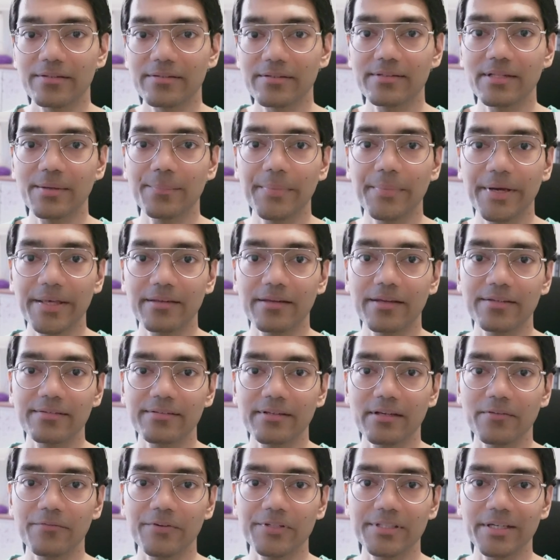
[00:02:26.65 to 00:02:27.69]
This is the main
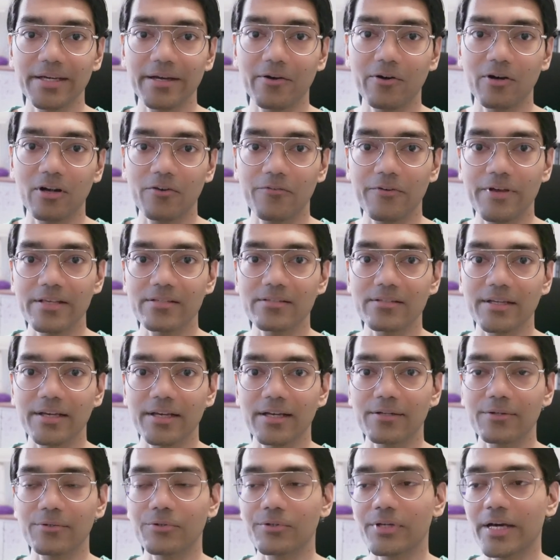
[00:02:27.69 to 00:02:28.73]
reason which I always
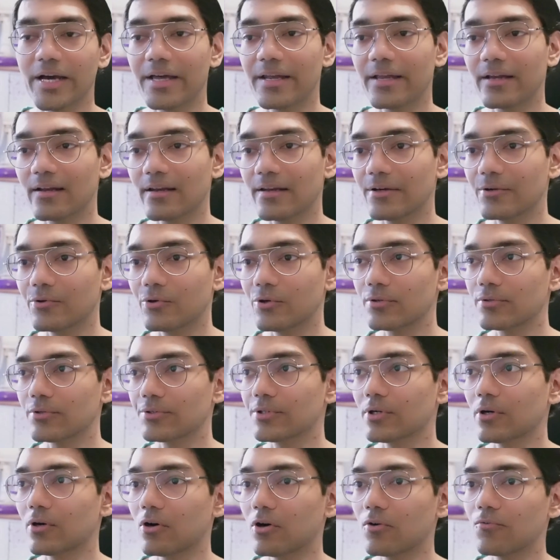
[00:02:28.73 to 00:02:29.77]
tell to directly go to
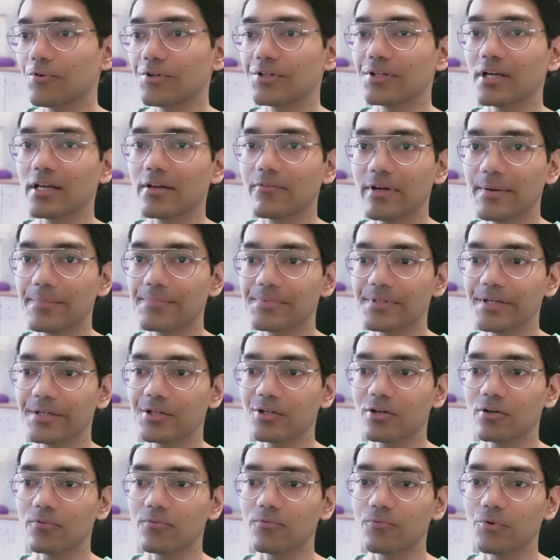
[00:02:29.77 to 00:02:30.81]
the official
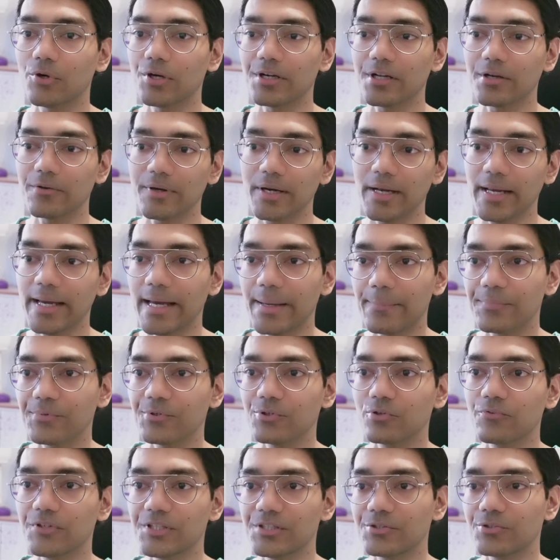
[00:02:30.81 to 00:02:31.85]
website of whatever app
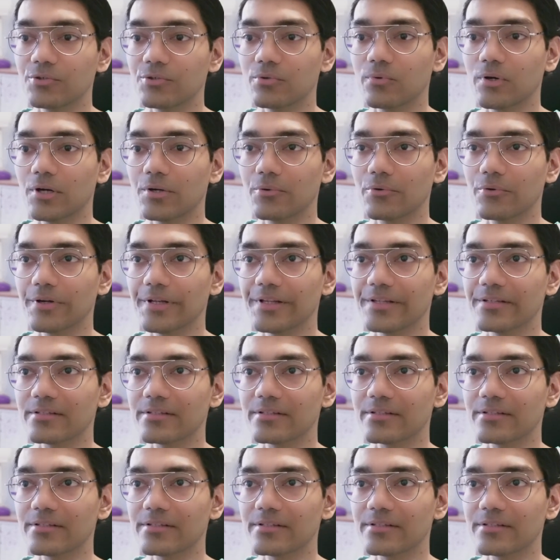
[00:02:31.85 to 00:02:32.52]
which you want to